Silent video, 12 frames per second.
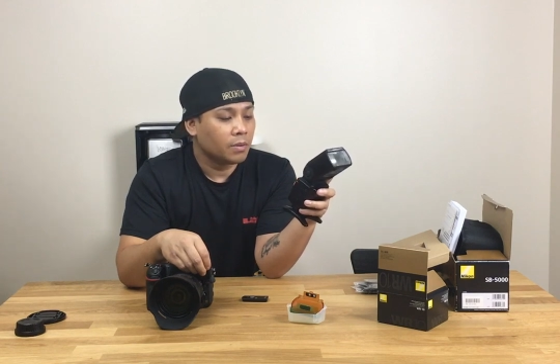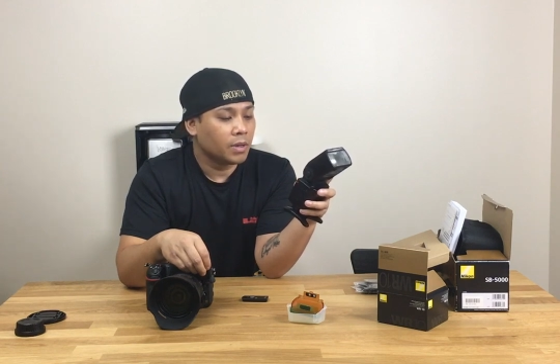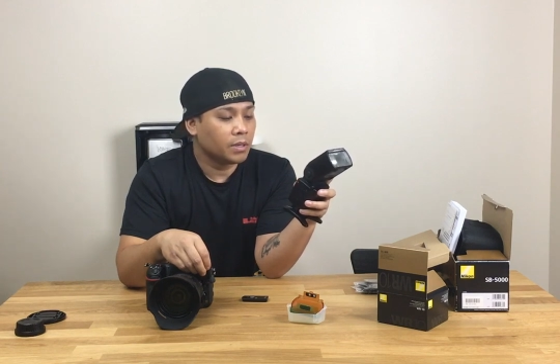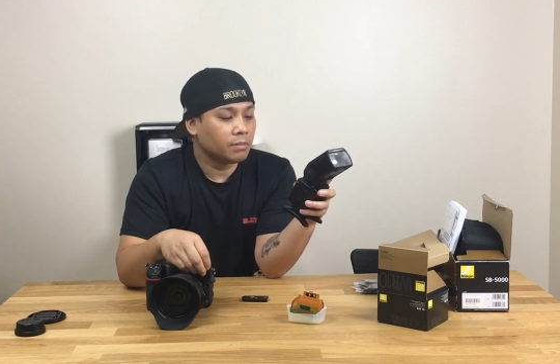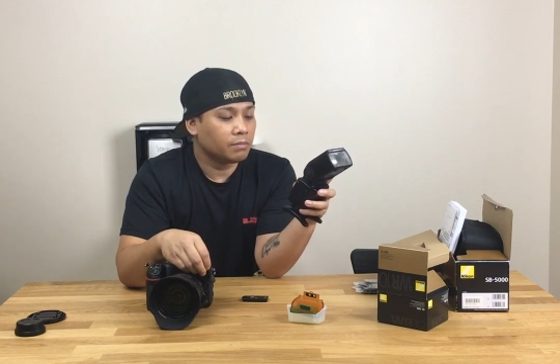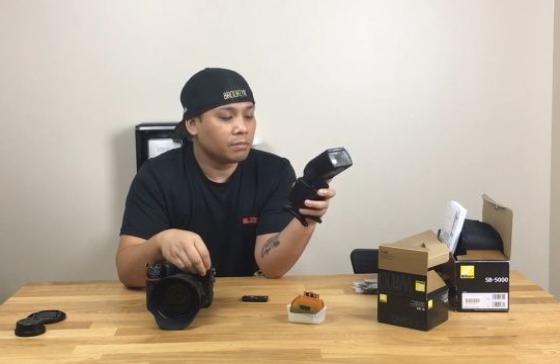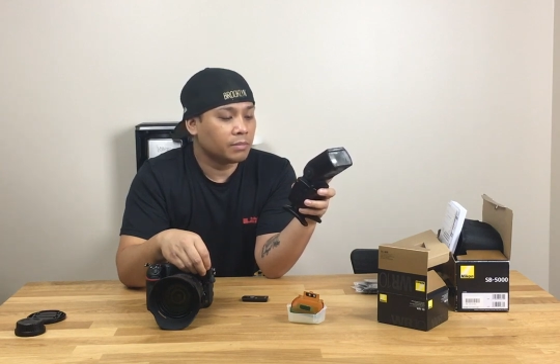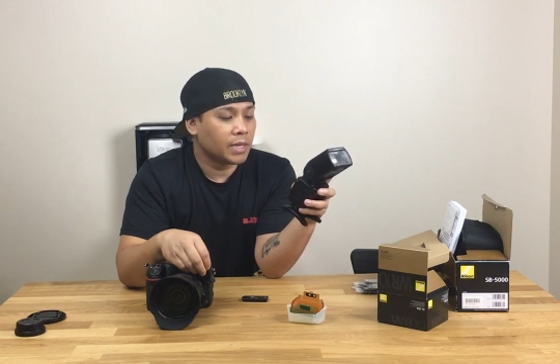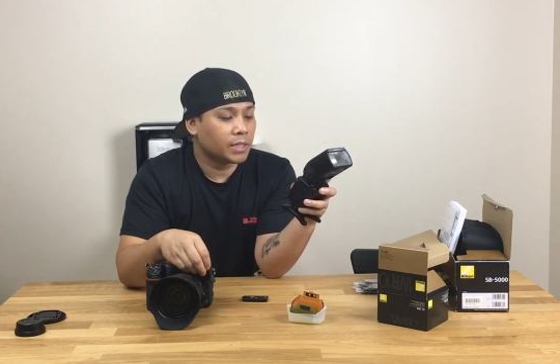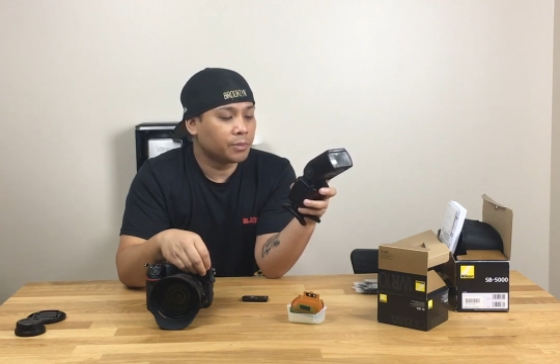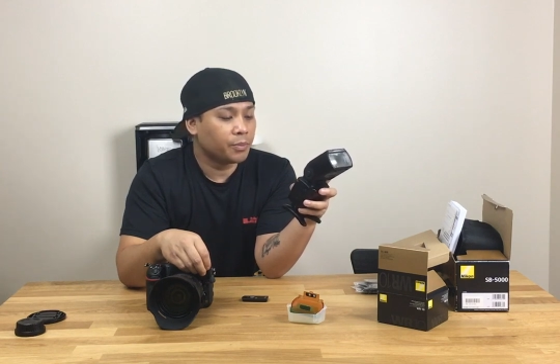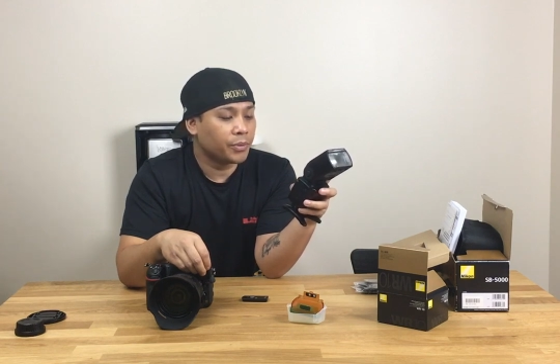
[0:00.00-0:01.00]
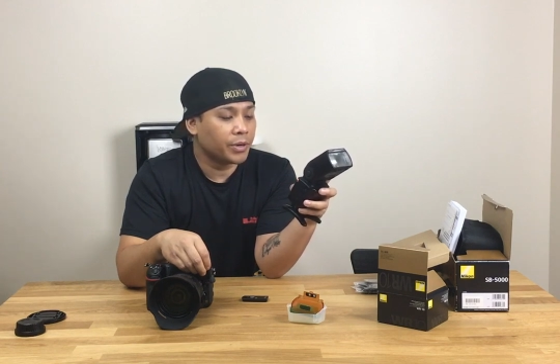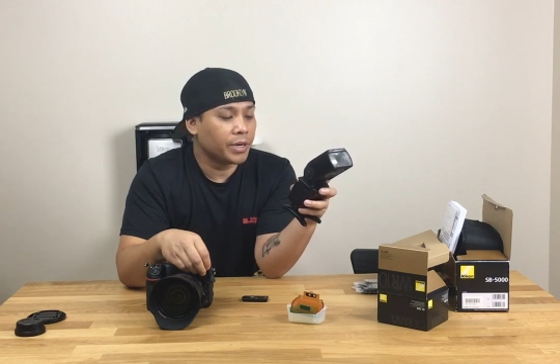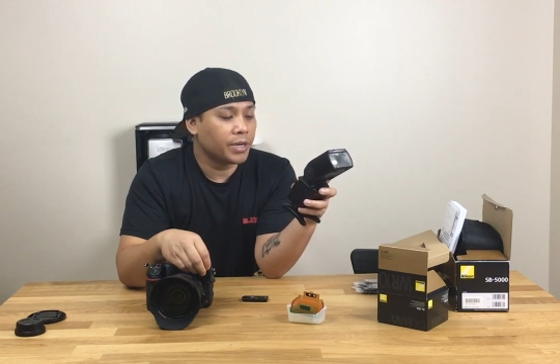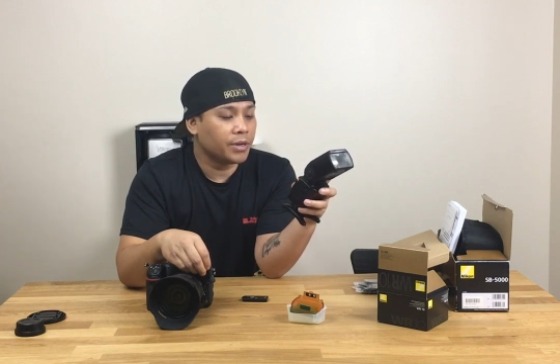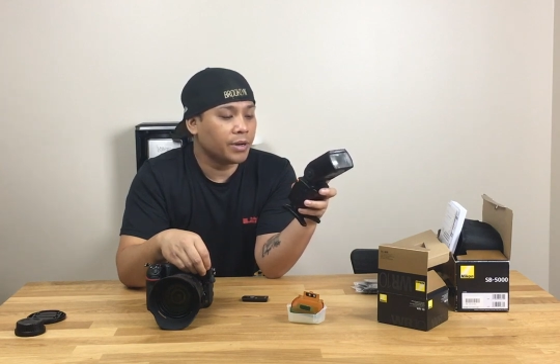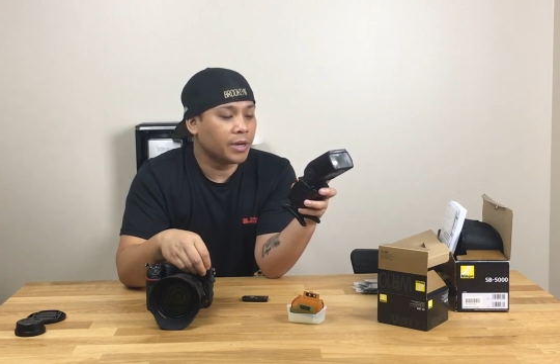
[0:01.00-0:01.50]
Oh, that's
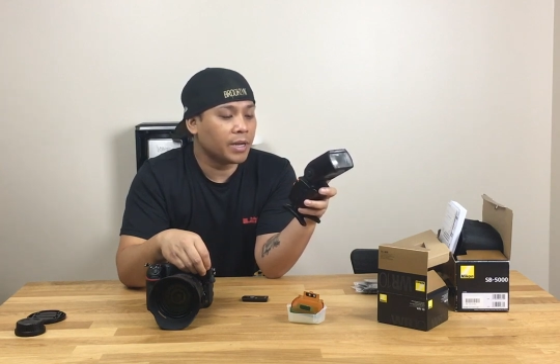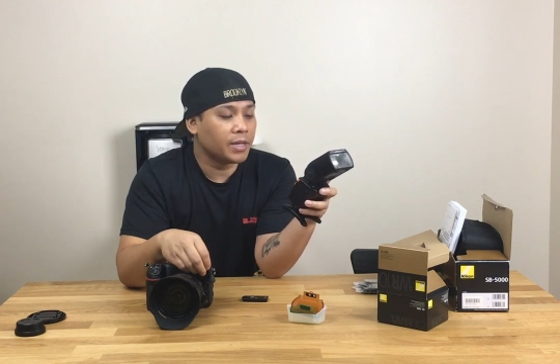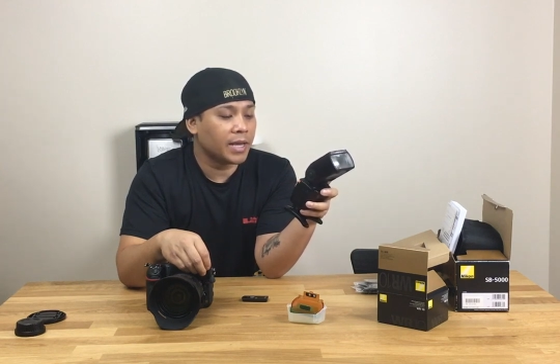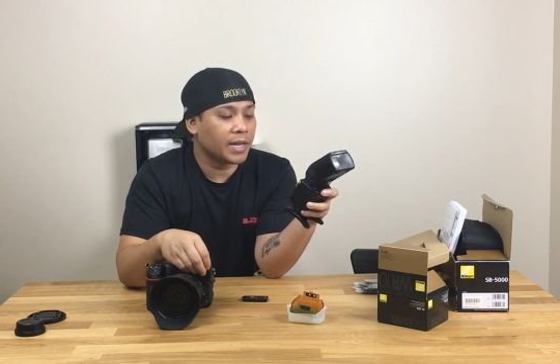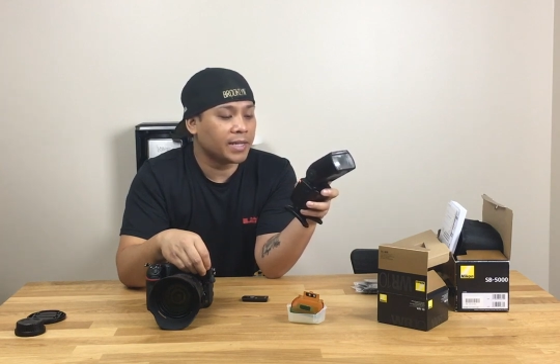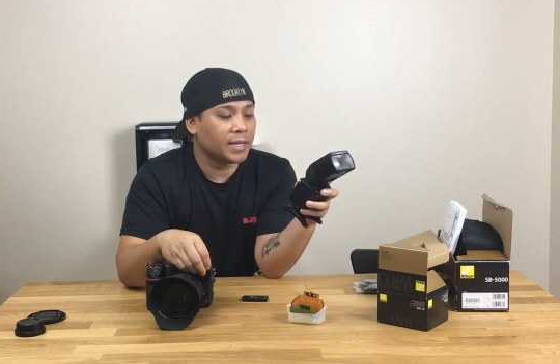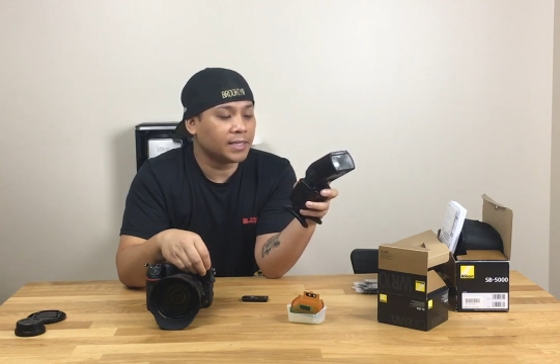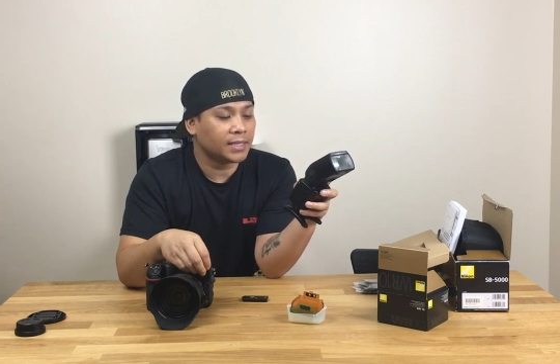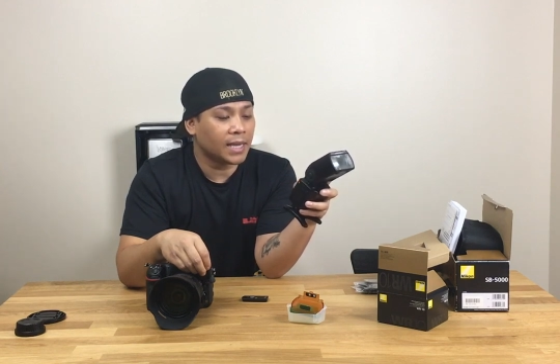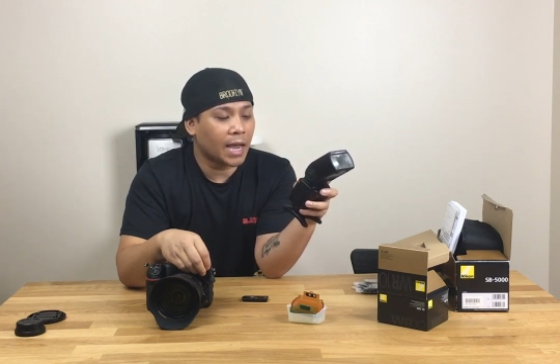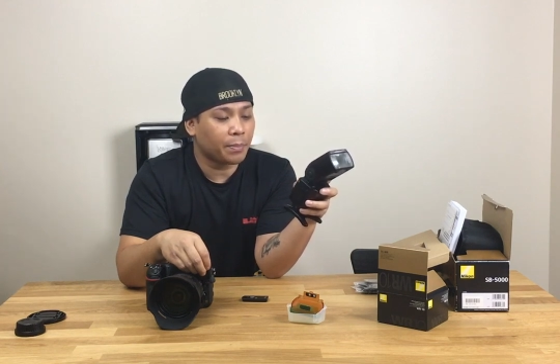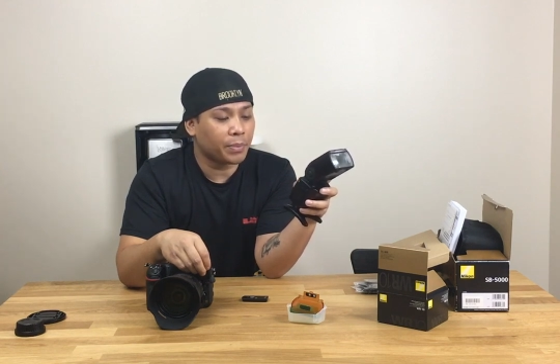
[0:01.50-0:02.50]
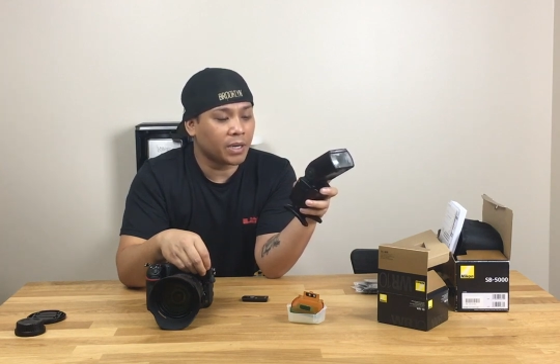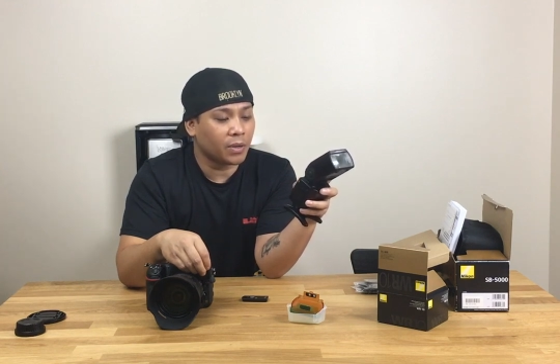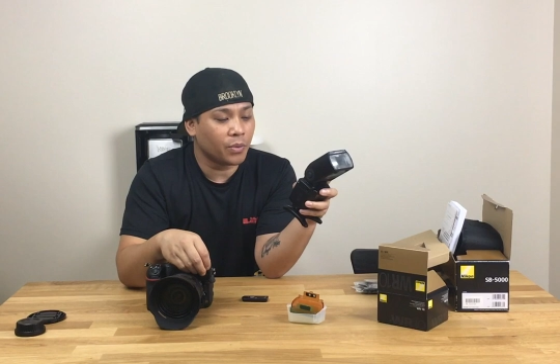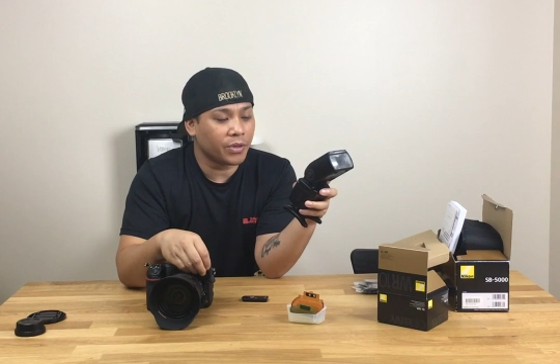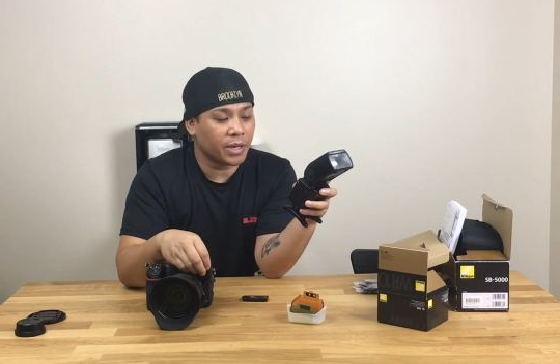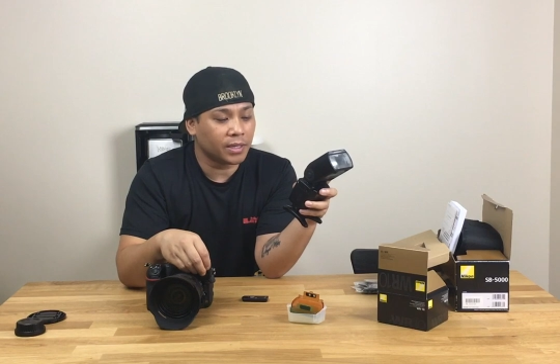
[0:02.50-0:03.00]
pretty good that this is
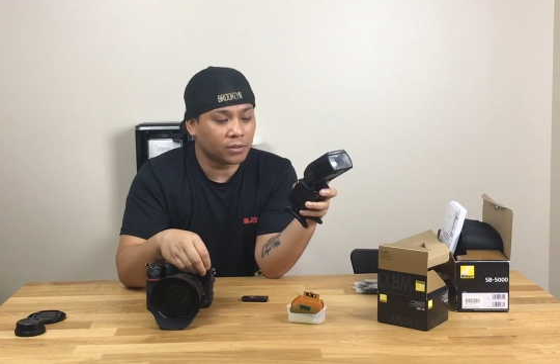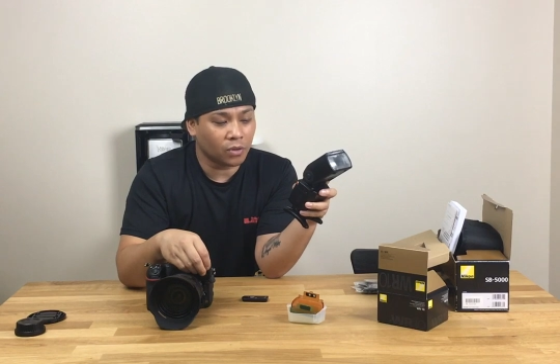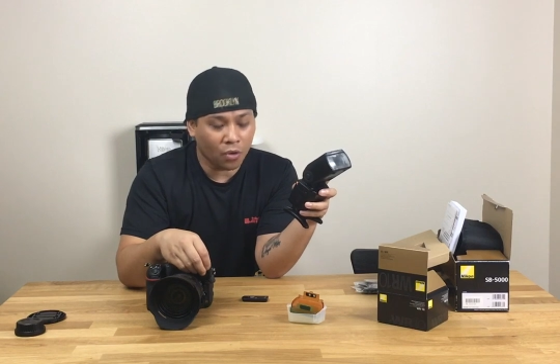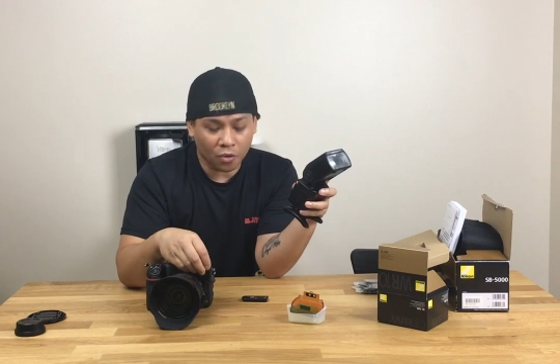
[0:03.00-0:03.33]
happening with us